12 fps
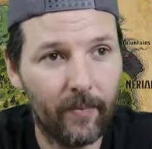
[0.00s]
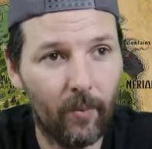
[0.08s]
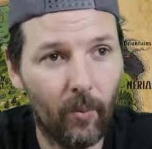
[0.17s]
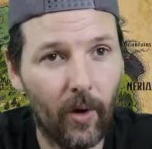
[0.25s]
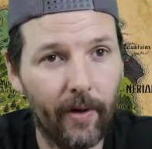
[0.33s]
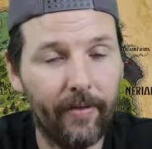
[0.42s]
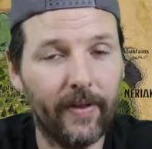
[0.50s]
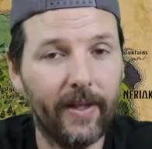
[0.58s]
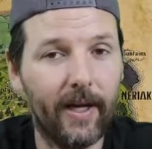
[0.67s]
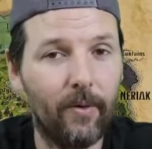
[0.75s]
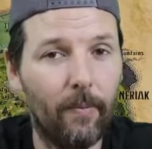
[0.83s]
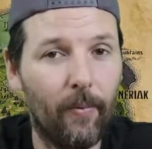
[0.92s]
One thing
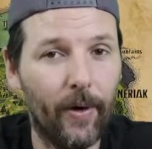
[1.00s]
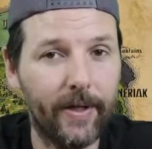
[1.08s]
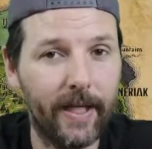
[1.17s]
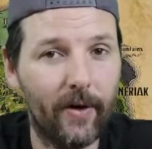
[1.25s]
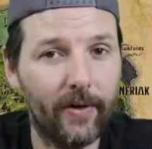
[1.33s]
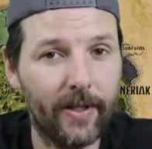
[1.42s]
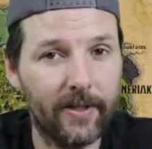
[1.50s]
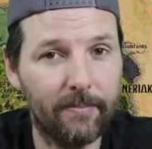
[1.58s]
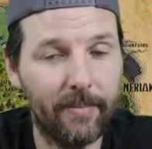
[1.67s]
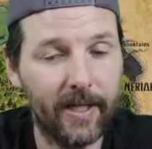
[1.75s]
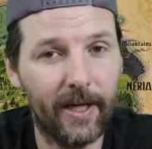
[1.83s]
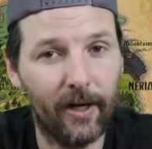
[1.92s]
that I will point out is
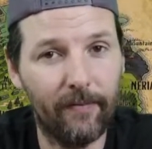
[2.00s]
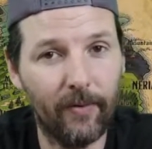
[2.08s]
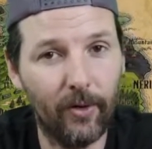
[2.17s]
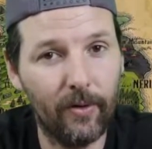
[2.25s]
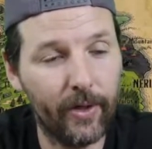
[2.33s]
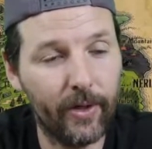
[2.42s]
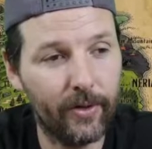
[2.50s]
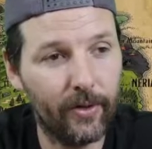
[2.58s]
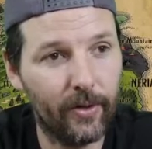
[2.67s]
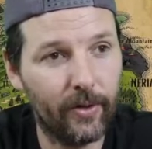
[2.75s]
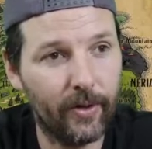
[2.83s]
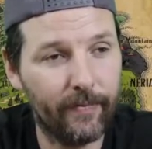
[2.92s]
be careful if
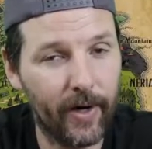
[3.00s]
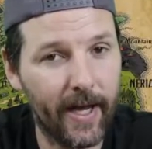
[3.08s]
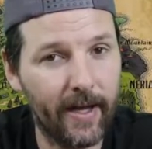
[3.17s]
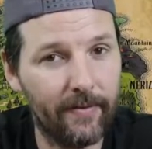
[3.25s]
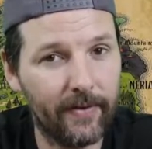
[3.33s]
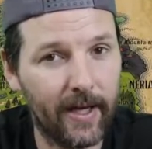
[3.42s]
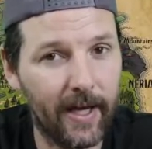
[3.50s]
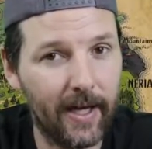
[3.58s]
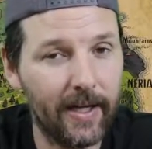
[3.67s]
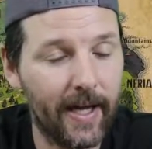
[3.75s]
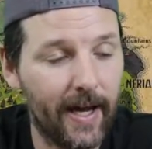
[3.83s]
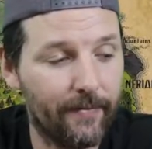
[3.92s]
you're
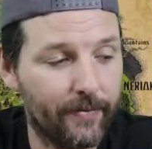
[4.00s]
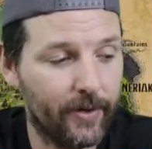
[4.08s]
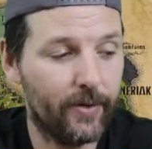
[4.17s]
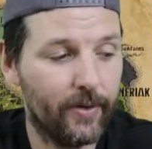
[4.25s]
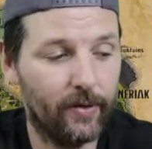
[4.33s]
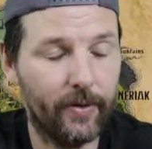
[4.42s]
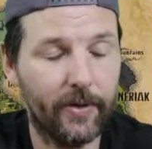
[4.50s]
AFKing after you clear those